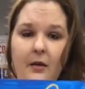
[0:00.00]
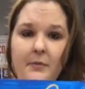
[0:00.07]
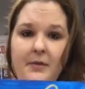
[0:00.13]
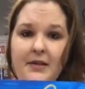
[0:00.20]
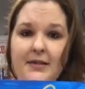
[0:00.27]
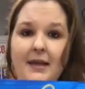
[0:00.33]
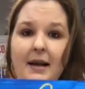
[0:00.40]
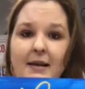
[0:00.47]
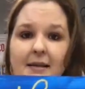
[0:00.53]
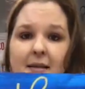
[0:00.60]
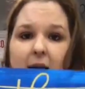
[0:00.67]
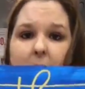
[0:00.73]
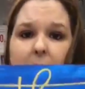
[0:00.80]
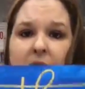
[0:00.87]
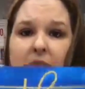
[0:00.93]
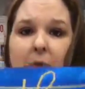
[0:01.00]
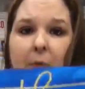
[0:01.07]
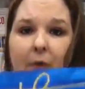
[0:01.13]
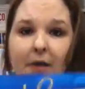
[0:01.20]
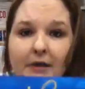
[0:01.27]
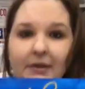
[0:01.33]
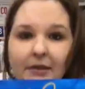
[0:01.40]
designs on them if you
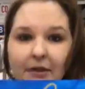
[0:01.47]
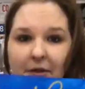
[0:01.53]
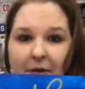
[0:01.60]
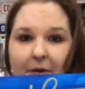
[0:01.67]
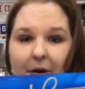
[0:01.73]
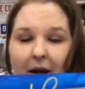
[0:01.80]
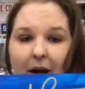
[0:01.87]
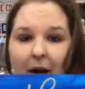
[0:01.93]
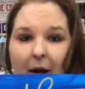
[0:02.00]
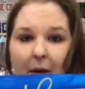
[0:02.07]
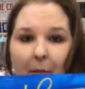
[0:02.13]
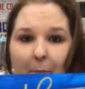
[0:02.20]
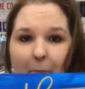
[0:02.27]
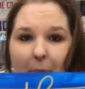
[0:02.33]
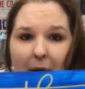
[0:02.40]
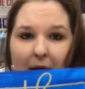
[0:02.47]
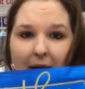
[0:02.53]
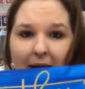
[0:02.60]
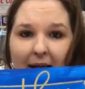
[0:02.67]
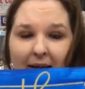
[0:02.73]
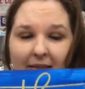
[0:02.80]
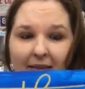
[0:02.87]
want to,
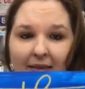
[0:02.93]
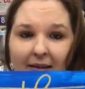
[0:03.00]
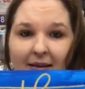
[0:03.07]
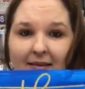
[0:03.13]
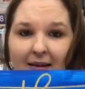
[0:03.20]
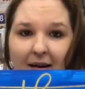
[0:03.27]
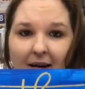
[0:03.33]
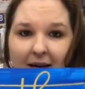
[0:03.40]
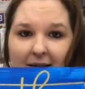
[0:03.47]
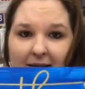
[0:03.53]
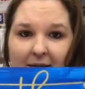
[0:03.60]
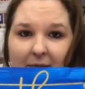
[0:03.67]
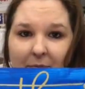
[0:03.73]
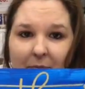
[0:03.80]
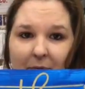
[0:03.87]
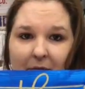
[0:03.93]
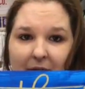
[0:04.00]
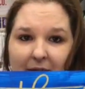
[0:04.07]
but I think that's awesome.